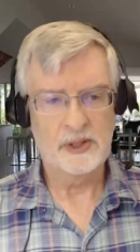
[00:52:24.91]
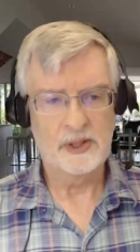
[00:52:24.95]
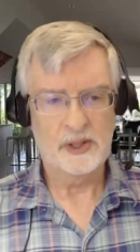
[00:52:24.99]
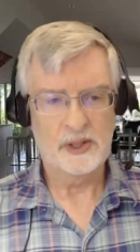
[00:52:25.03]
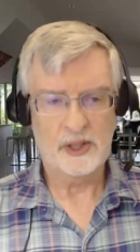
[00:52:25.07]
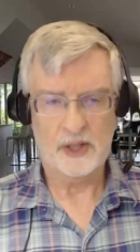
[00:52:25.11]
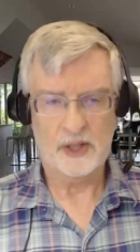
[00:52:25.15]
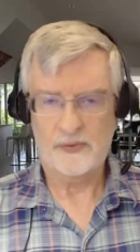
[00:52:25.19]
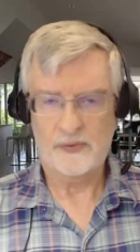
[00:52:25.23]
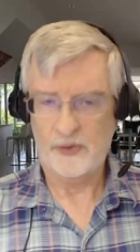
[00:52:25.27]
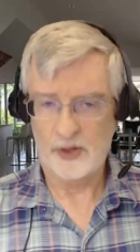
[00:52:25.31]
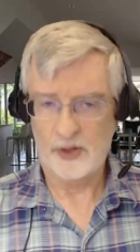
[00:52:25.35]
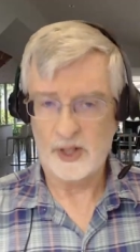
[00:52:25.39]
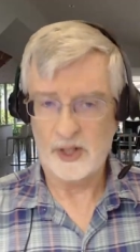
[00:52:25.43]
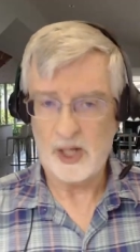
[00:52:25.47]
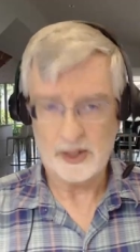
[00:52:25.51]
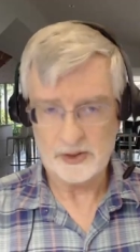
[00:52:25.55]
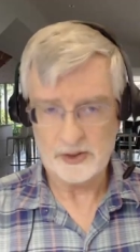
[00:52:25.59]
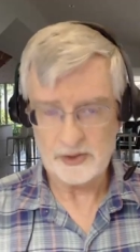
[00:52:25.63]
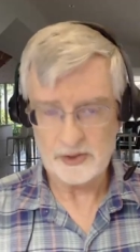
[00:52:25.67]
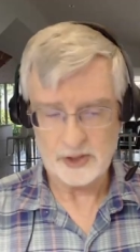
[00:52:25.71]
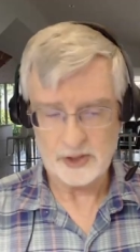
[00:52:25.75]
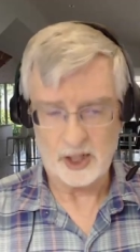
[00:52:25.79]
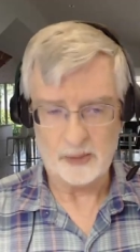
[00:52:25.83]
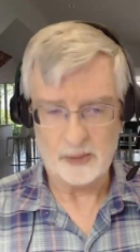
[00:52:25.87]
If you're not
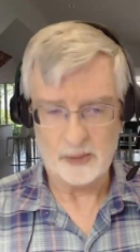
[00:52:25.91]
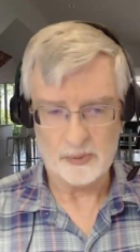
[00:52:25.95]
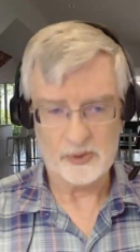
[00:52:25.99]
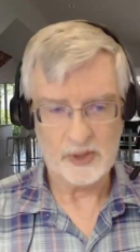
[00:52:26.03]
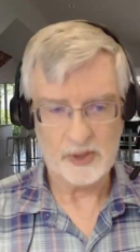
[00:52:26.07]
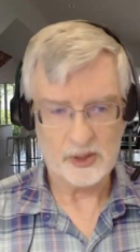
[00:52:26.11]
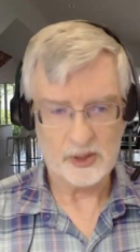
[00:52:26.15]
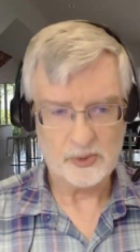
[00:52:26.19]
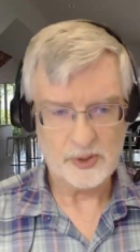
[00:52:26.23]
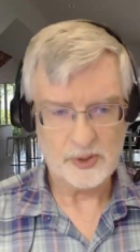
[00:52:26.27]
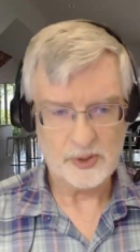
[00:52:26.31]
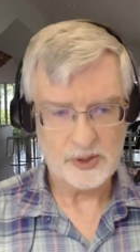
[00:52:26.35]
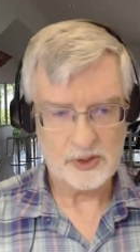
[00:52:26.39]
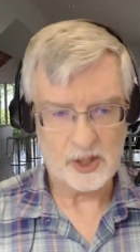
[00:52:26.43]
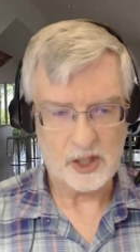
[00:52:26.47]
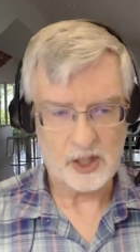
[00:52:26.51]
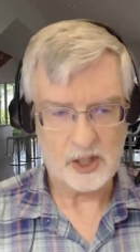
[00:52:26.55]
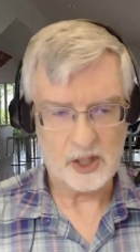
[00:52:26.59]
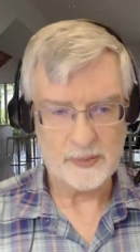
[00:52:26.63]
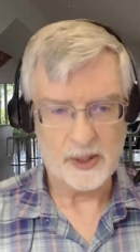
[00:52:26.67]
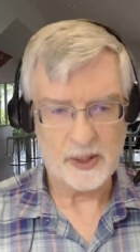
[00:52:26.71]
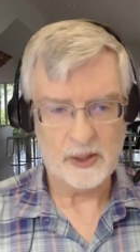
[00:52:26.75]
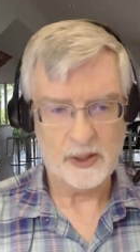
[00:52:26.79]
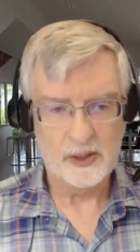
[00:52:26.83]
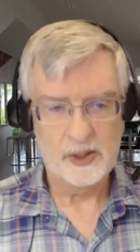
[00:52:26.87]
disabled, that's what he's talking
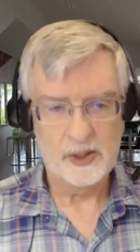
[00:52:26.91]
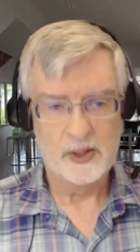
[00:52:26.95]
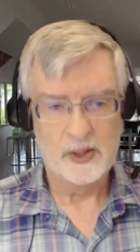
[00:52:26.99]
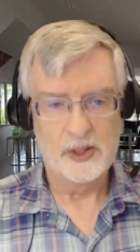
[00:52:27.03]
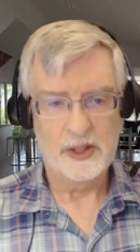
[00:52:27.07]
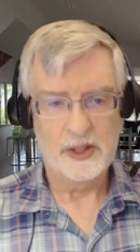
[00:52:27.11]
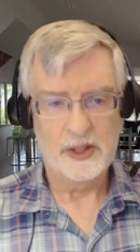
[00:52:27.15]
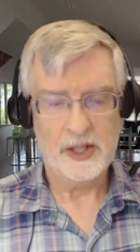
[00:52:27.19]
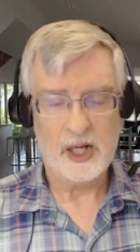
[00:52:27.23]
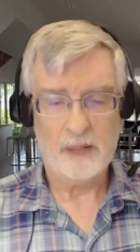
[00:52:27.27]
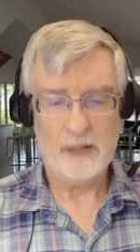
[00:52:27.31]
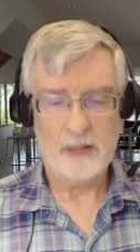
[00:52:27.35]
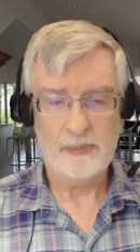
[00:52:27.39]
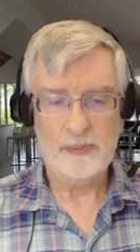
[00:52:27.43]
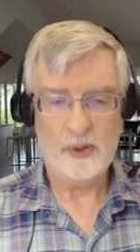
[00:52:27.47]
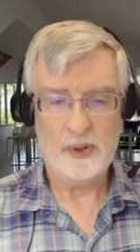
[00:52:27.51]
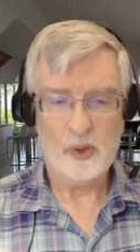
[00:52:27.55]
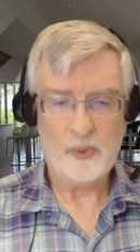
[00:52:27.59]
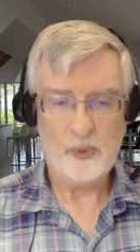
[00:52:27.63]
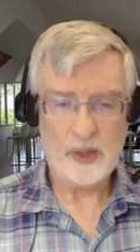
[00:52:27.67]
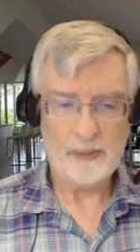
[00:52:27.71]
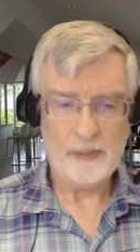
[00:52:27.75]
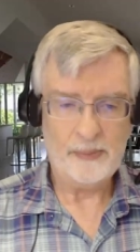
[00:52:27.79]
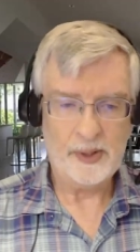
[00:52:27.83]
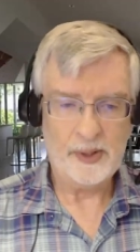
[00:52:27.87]
about. You've got to put
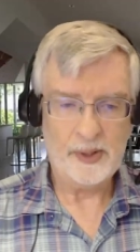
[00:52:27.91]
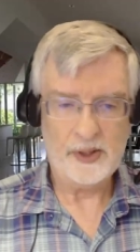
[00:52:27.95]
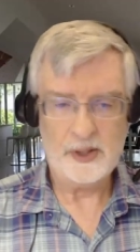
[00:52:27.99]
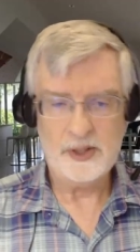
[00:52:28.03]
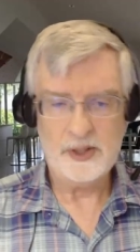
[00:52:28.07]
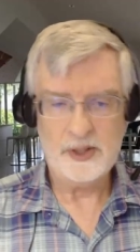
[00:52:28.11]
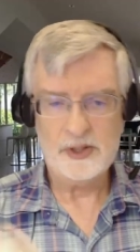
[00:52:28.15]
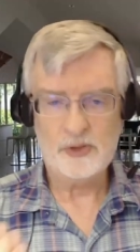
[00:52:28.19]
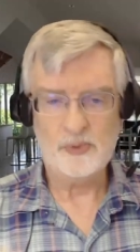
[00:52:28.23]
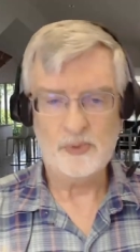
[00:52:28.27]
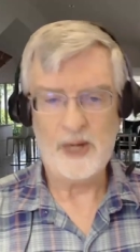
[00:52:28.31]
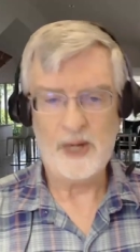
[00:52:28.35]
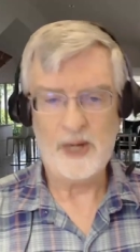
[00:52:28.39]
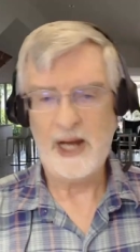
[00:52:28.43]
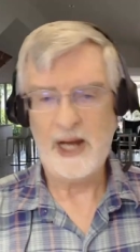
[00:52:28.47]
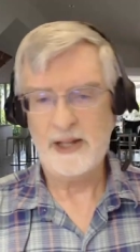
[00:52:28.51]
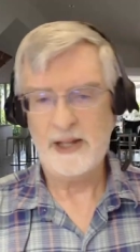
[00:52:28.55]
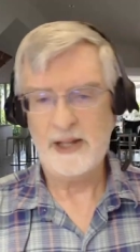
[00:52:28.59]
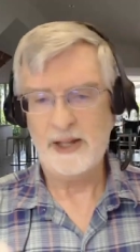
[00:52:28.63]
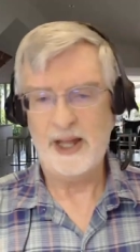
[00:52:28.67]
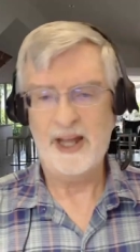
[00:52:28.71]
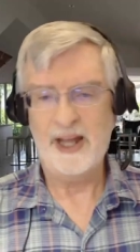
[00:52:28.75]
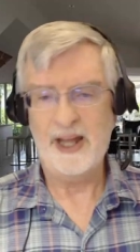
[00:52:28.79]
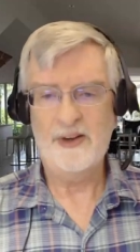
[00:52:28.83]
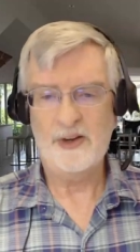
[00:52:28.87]
away bitterness, wrath,
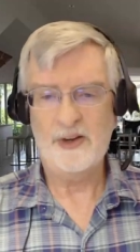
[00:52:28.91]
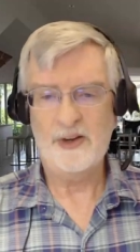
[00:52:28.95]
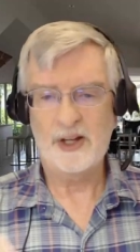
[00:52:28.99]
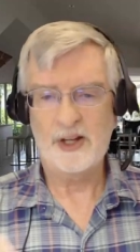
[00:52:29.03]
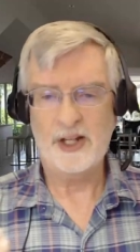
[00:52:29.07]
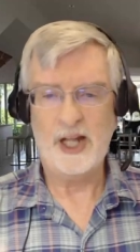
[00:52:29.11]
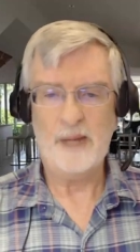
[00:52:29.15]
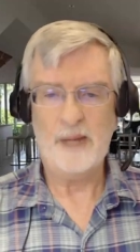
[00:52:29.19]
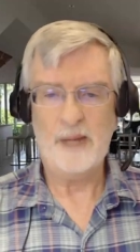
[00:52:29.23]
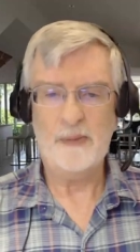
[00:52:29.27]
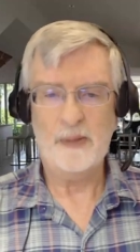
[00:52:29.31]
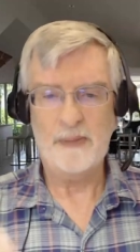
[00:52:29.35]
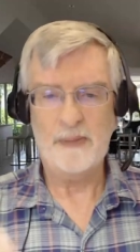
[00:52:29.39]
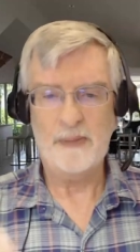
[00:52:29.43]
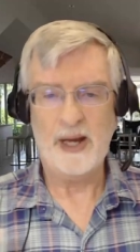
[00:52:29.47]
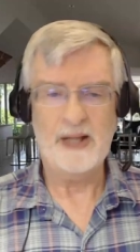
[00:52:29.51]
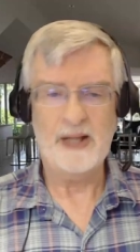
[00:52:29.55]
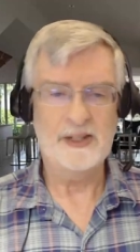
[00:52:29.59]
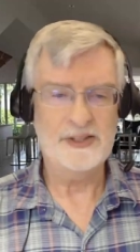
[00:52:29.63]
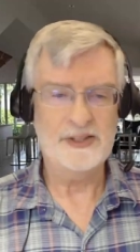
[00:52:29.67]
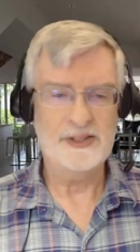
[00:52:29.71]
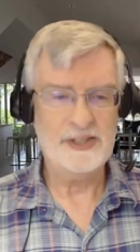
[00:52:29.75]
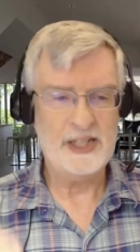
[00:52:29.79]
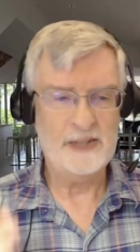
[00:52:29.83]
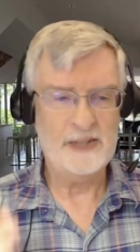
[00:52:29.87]
anger, clamor,
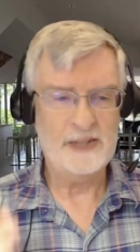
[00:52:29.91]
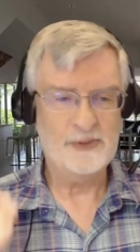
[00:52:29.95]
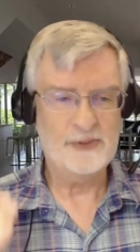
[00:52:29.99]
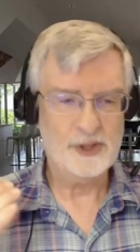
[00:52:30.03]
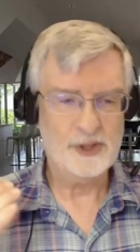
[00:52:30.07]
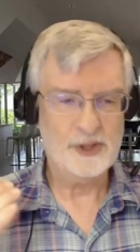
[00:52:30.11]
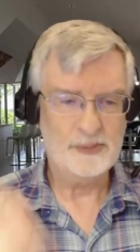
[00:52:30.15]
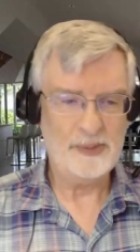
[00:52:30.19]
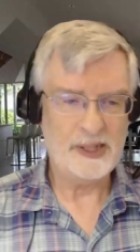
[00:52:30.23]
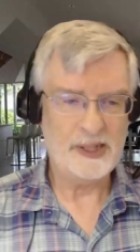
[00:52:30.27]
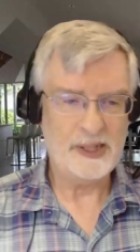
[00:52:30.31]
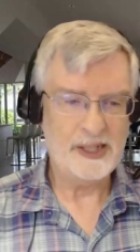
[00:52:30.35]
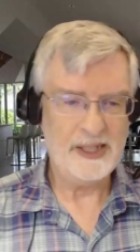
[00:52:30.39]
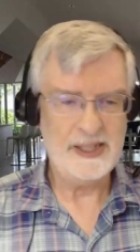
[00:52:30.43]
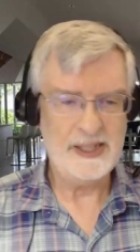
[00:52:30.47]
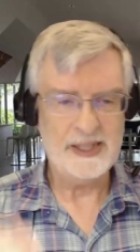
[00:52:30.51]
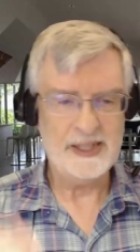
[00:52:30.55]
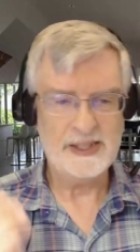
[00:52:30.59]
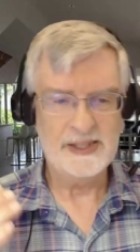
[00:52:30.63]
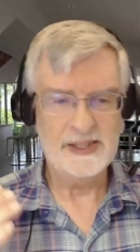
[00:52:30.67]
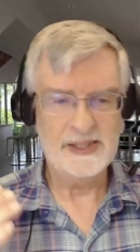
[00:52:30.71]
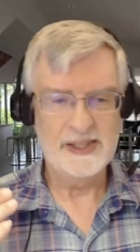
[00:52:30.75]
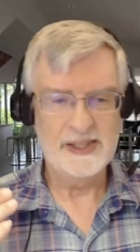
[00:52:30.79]
malice, evil speaking, and,